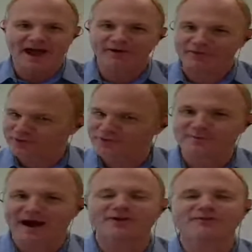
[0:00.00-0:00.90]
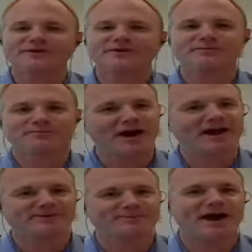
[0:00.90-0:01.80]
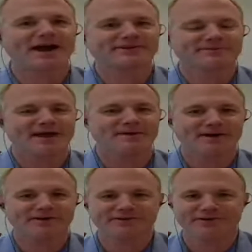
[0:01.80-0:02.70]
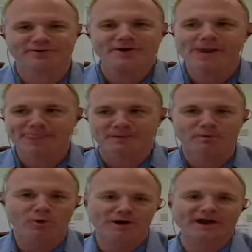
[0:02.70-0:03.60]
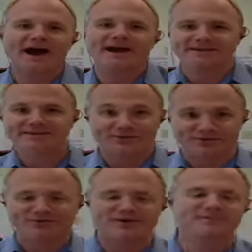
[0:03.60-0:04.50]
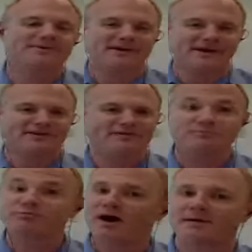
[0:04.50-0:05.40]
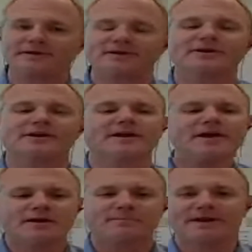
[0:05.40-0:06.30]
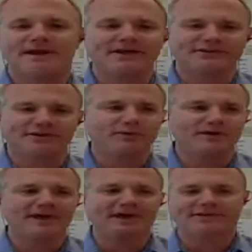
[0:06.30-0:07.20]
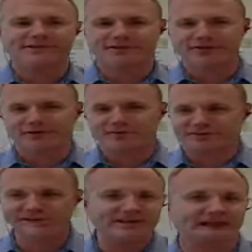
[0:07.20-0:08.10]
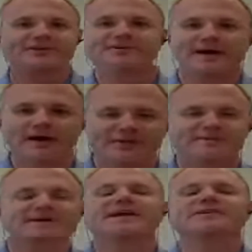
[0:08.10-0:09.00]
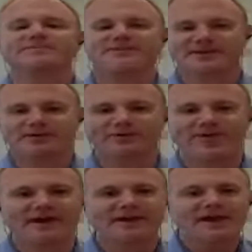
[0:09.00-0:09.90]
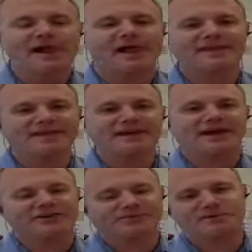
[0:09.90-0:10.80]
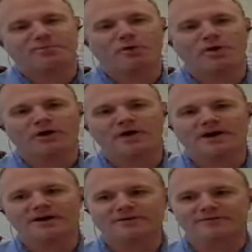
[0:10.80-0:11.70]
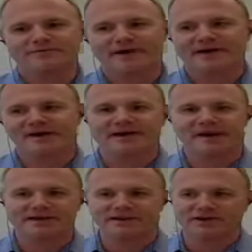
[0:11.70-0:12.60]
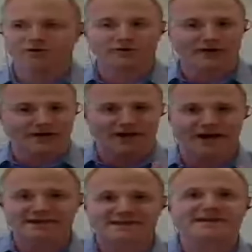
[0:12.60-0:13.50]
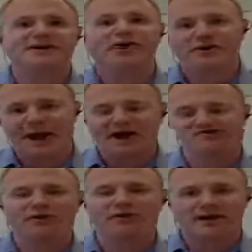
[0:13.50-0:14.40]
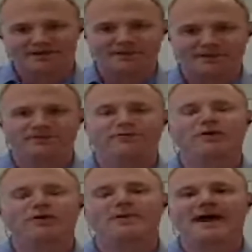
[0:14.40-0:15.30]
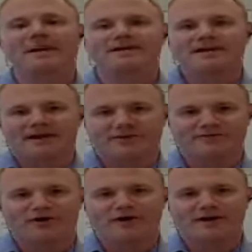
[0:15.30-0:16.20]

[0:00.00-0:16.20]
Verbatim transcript: out in the true battlefield, probably hasn't practiced them that much. So the more guidance or scripts that you can give them, probably good. But as someone gets their sea legs about them and gets some skill set, I think it has to be more of a, you know an idea or an outline type of format as far